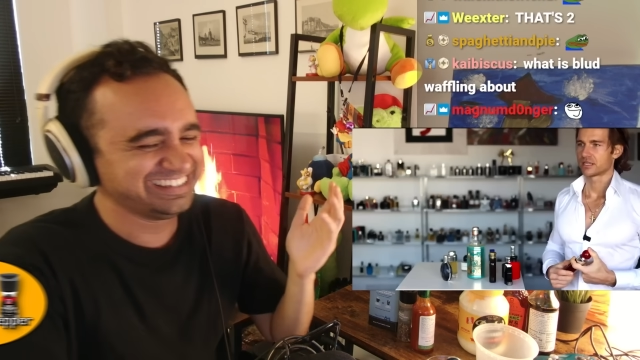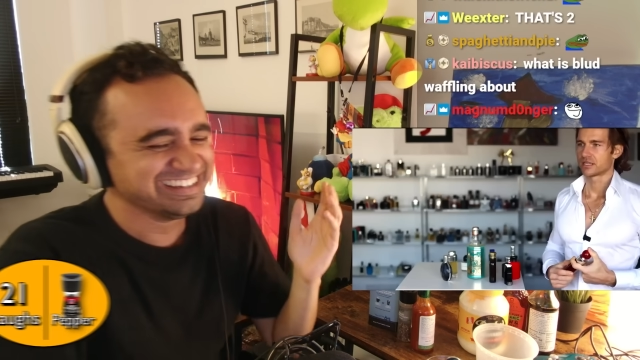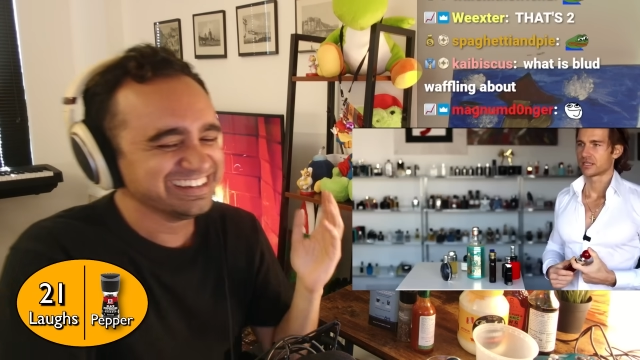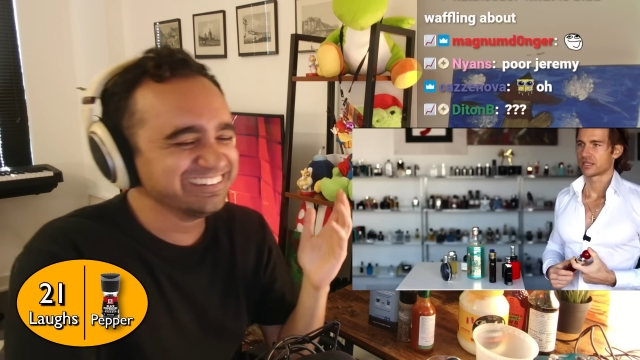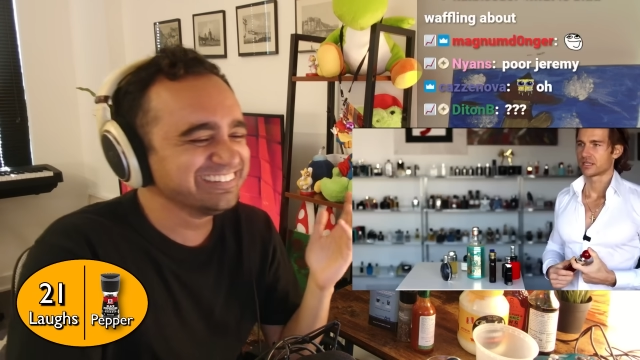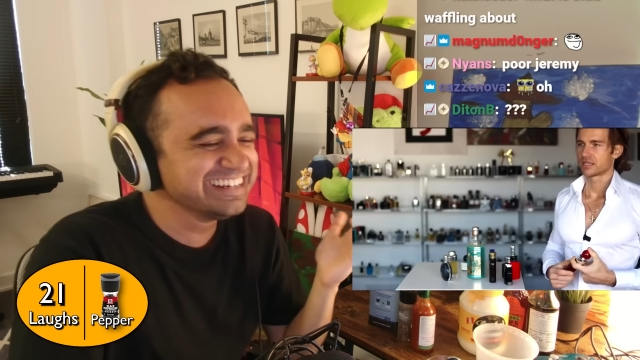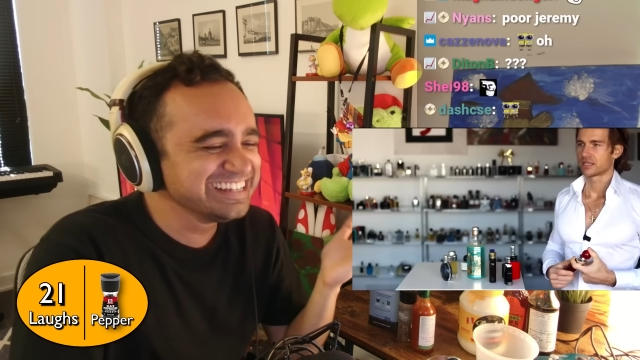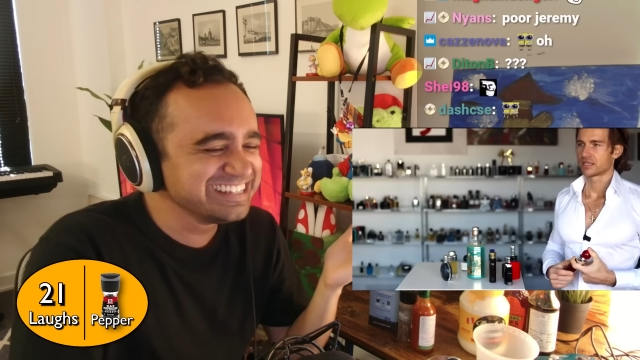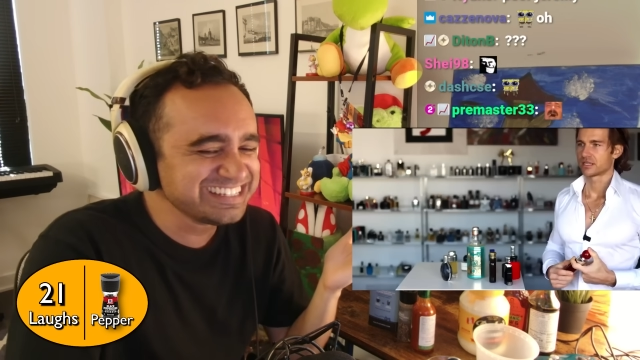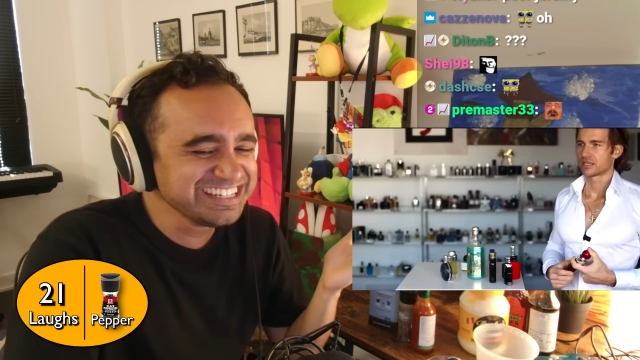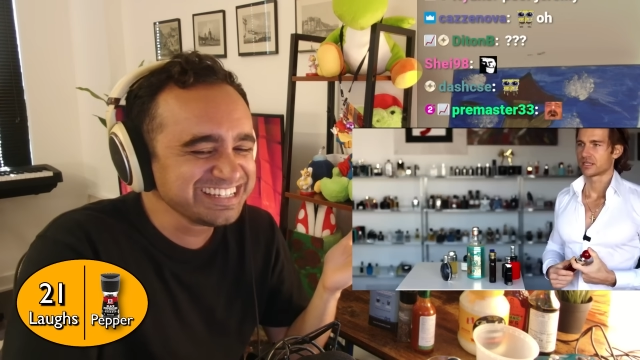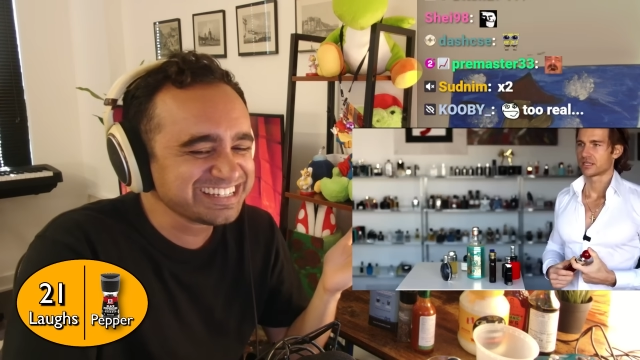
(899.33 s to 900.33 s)
Speaker 1: What is
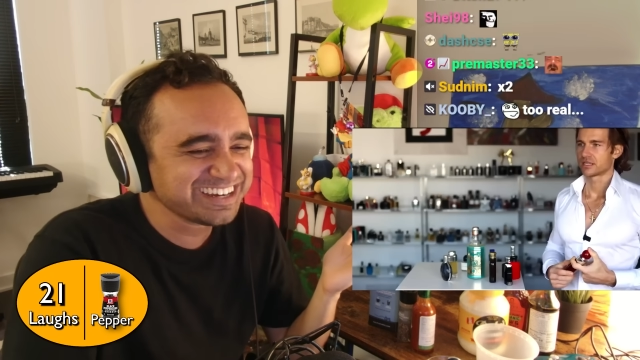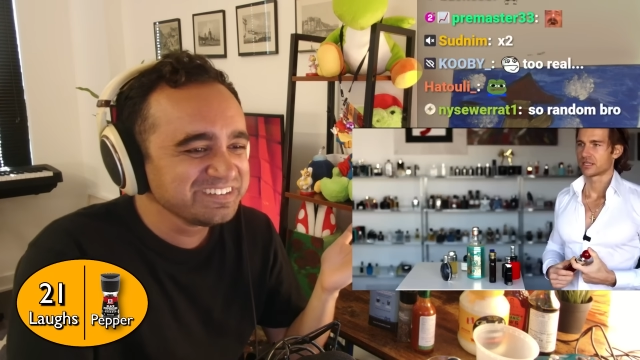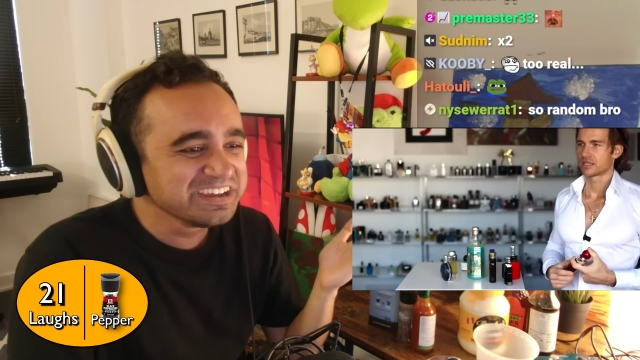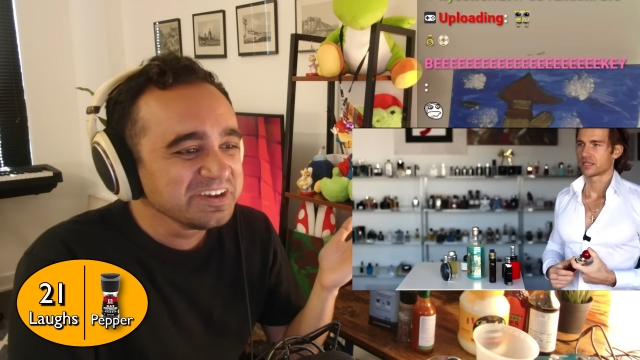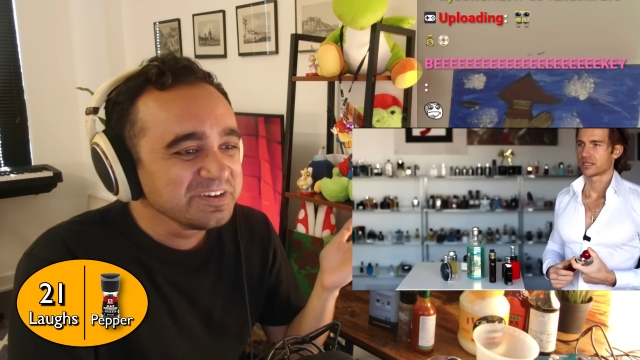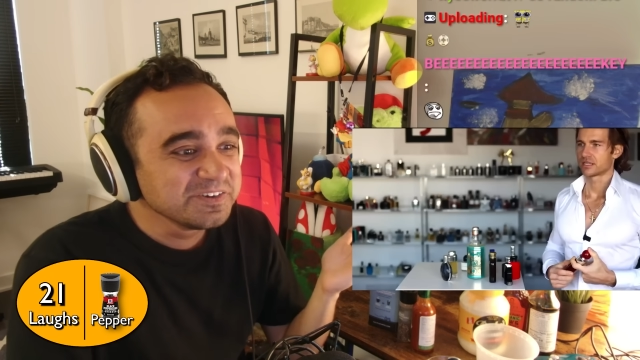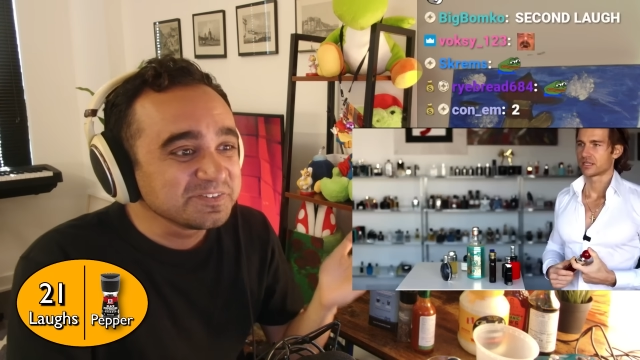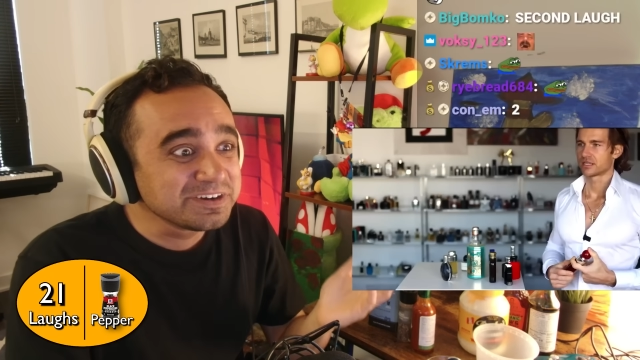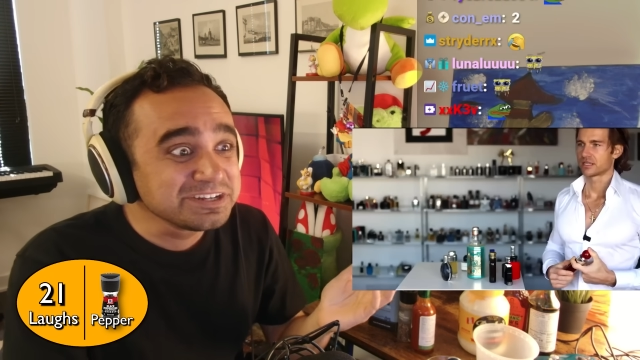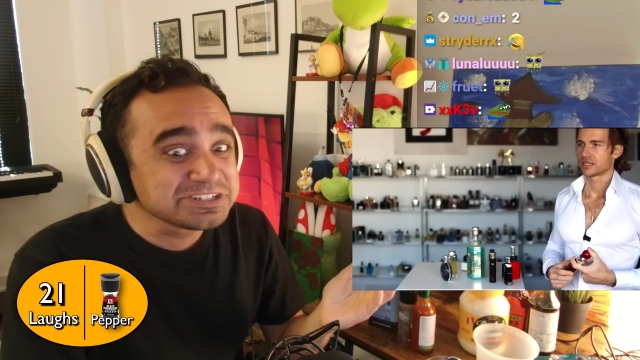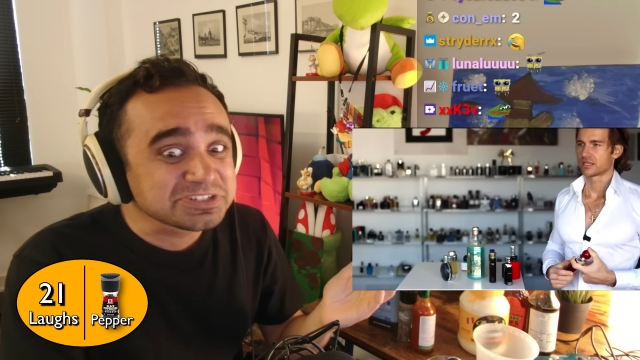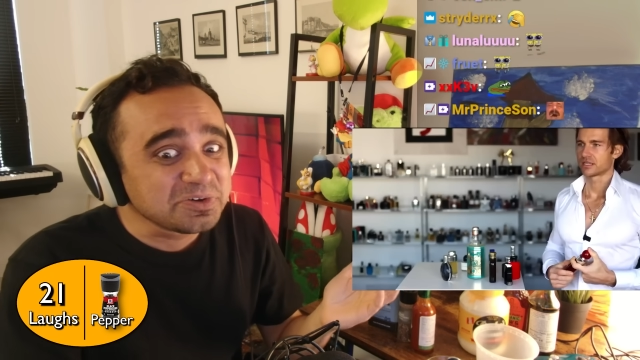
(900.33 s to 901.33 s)
he go- What
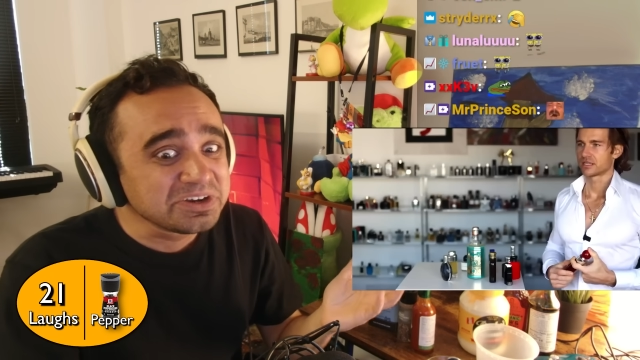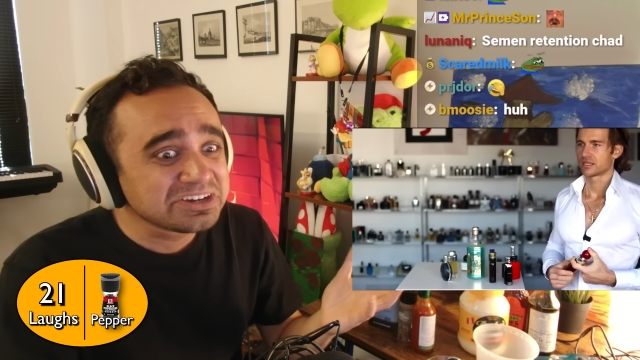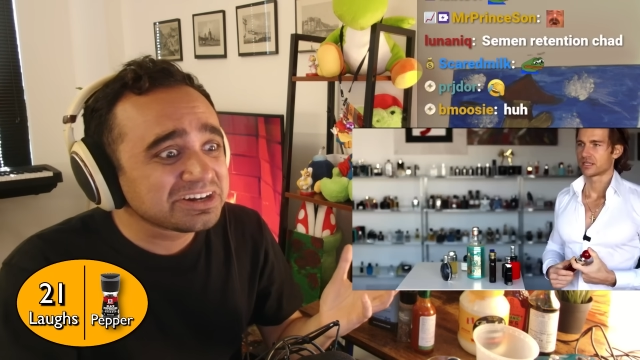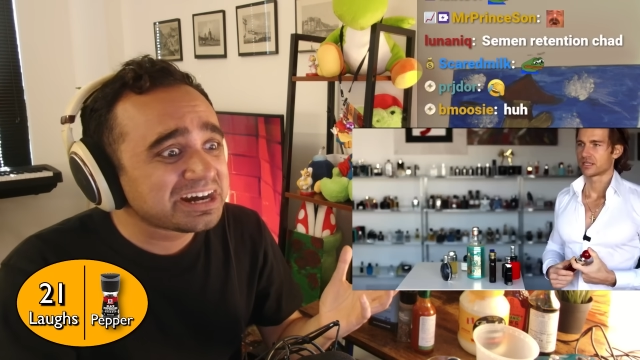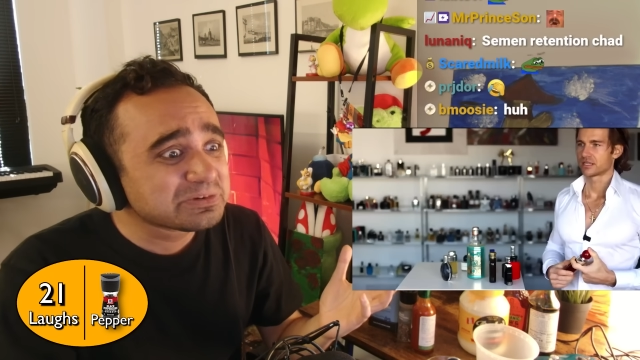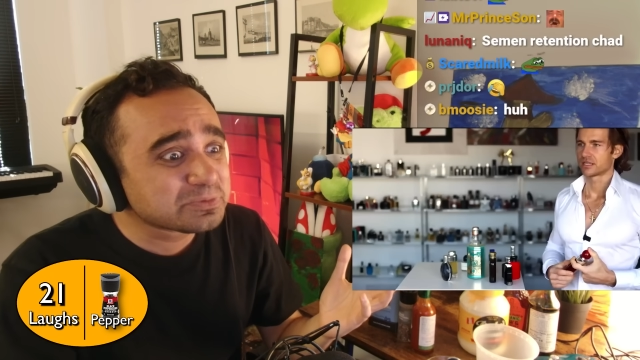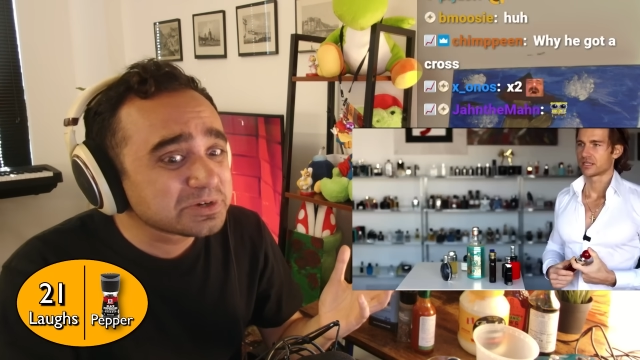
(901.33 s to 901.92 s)
is going on? What